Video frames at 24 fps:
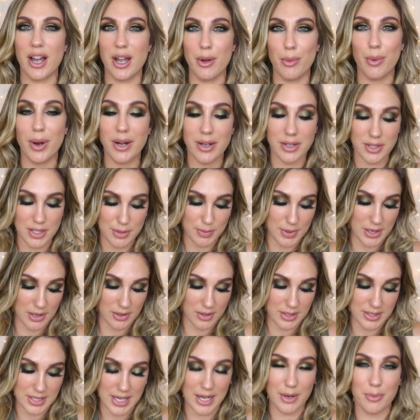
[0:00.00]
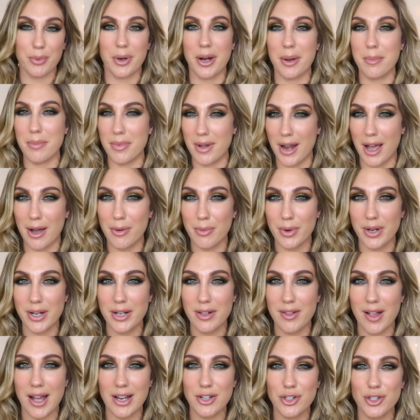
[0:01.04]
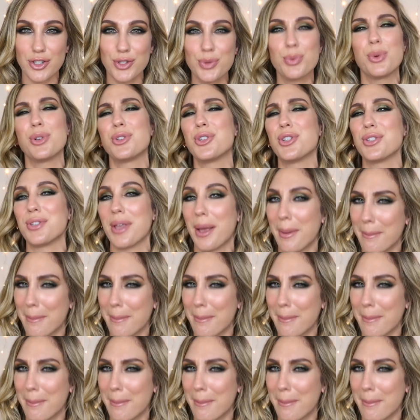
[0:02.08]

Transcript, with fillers: I want it to be on a day where I'm not wearing lashes, which is